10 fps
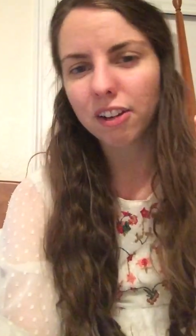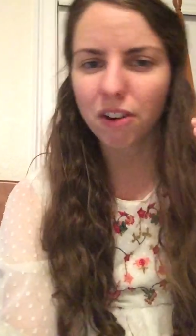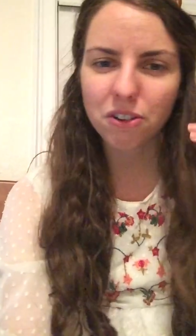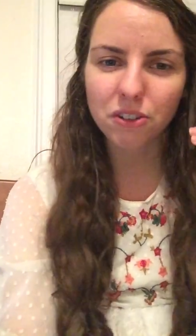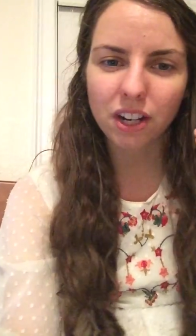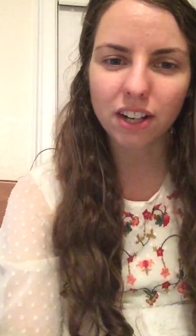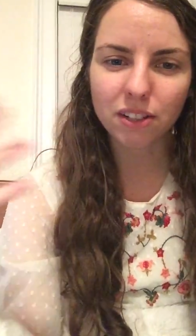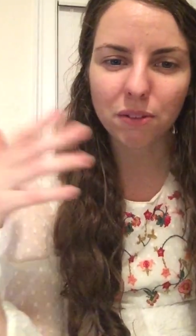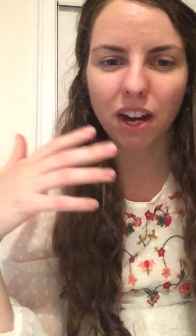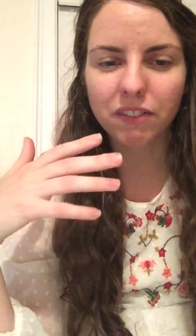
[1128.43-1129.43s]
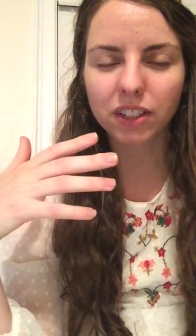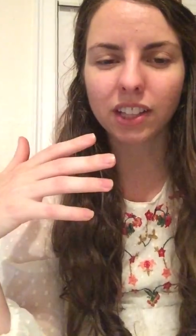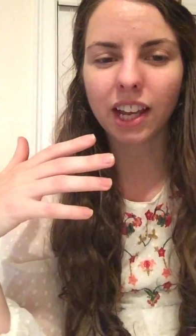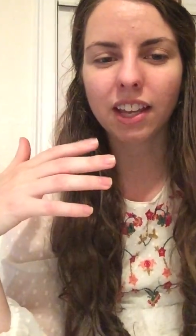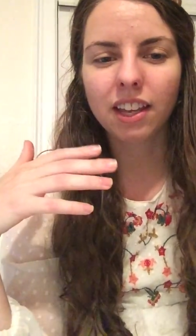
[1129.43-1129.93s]
groceries or whatever,
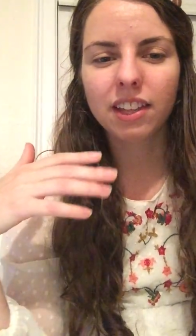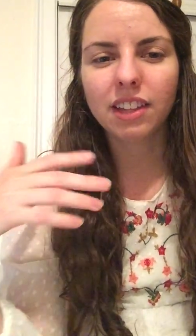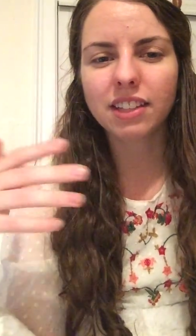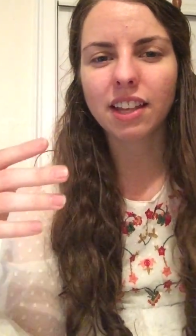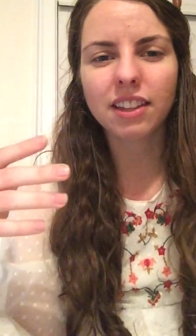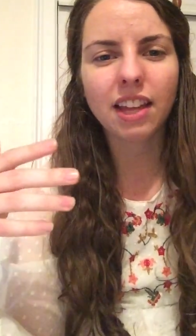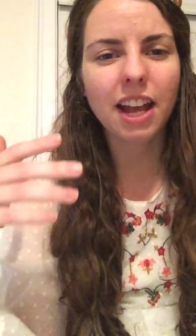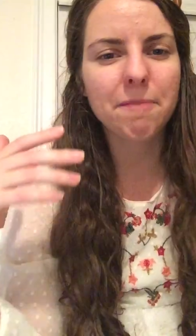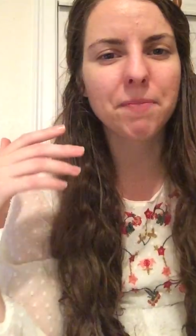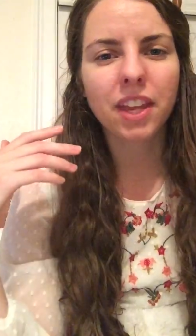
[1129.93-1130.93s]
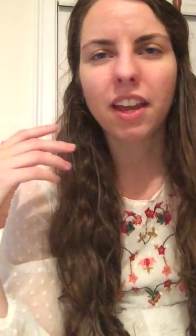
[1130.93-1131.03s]
things like that.